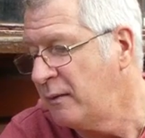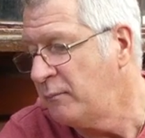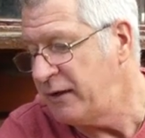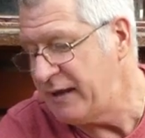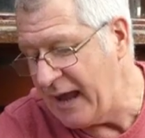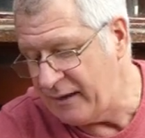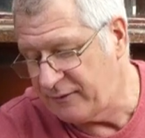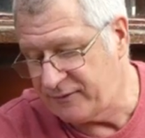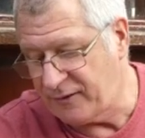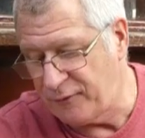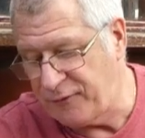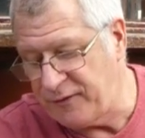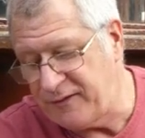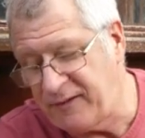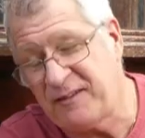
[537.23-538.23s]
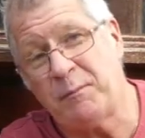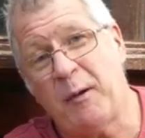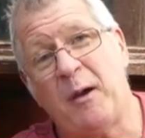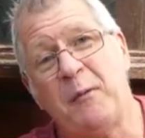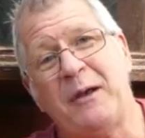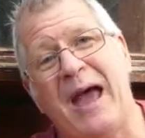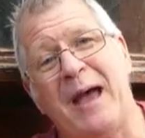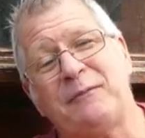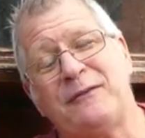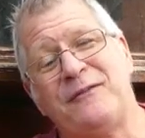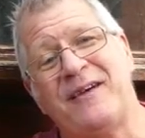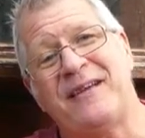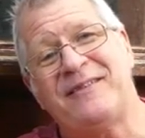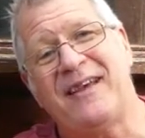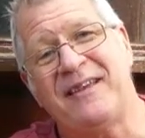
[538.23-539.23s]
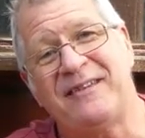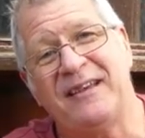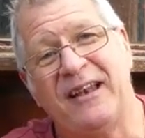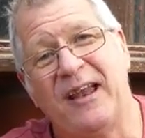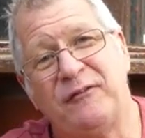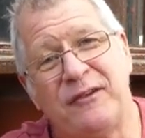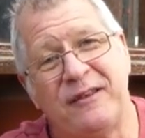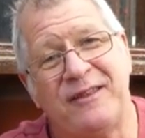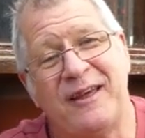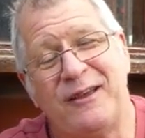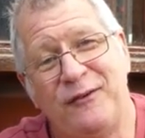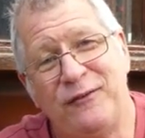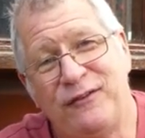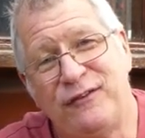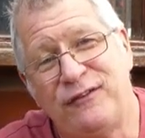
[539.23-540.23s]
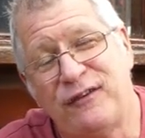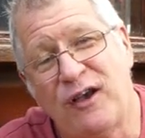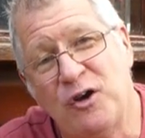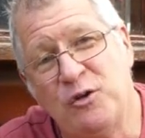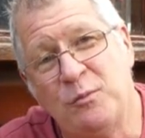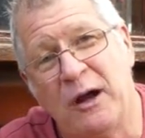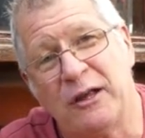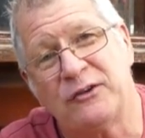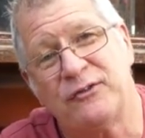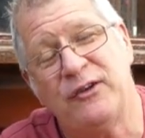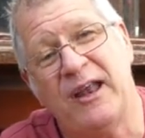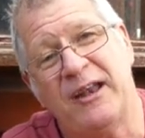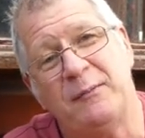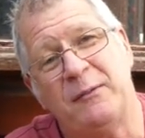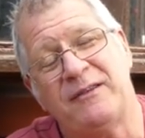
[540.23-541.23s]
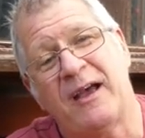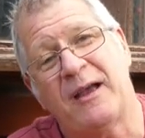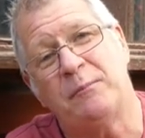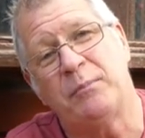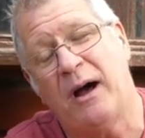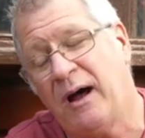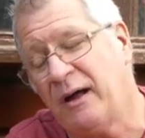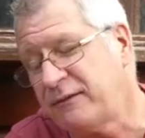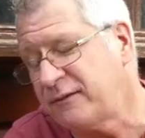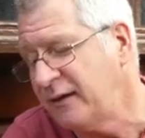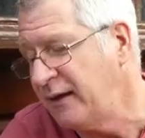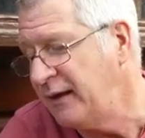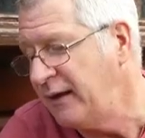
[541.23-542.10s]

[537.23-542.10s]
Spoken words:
yeah, so for this experiment, absolutely fantastic. Loved it. Thank you so much for letting me take part.